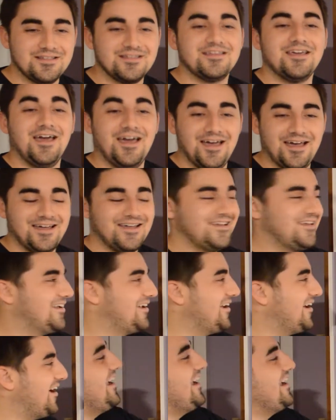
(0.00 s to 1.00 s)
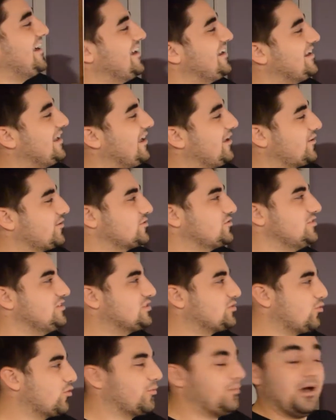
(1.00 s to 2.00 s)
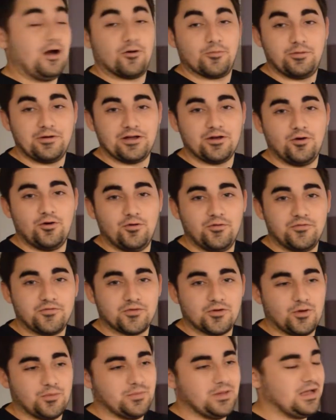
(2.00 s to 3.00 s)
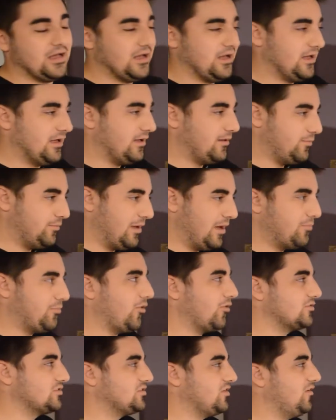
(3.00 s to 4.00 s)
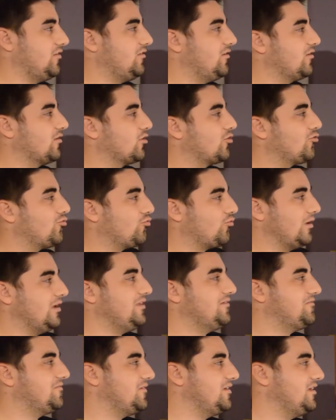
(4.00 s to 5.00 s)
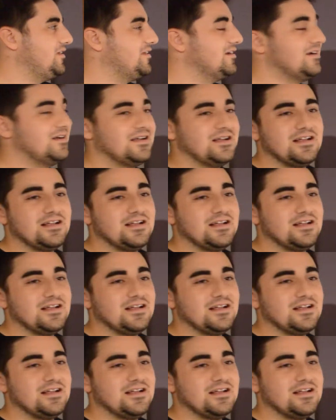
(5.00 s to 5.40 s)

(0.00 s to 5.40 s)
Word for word: Yeah, and Anders Lee scored a power play goal from Mat Barzal on a great feed.